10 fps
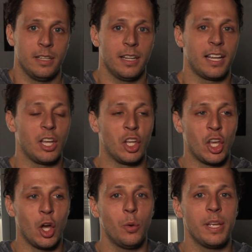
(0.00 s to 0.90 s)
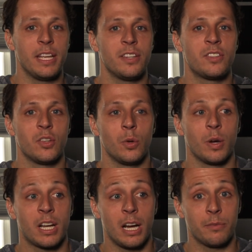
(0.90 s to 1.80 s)
Like go into a
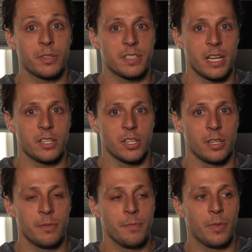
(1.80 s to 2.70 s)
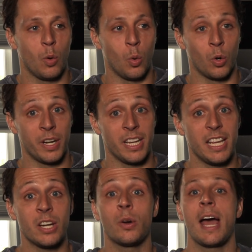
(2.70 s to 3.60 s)
conversation or an
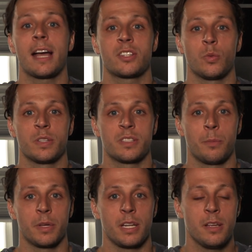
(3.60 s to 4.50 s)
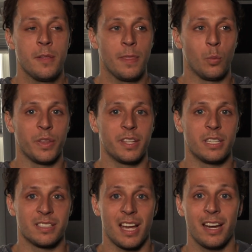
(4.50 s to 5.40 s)
interaction with somebody with the
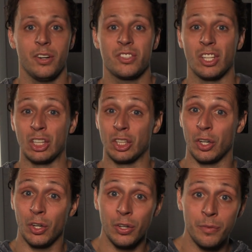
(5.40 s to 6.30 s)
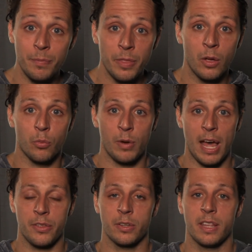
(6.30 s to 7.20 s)
desire to learn
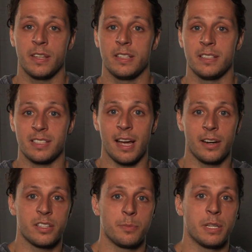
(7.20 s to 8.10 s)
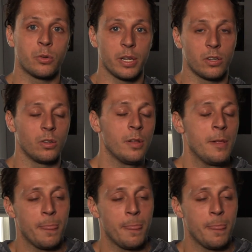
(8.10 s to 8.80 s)
rather than the desire to be critical.